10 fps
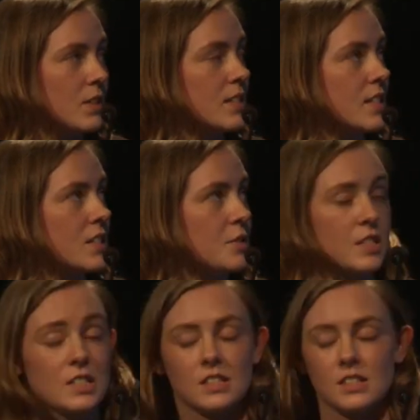the
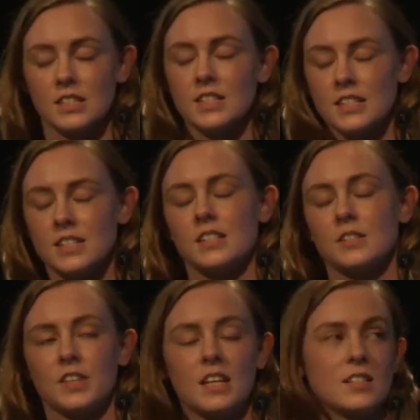
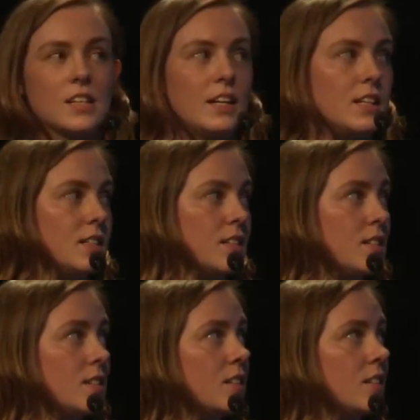CSS for that site
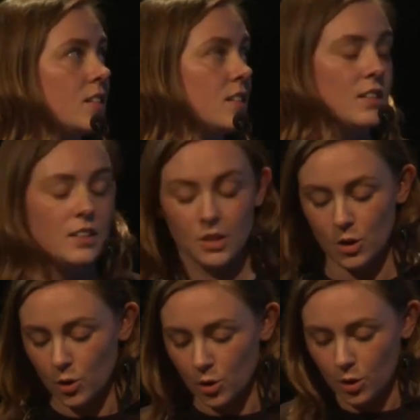is,
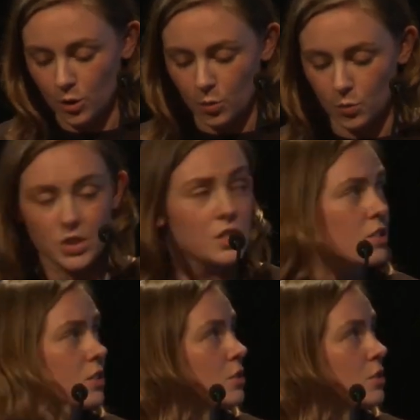which is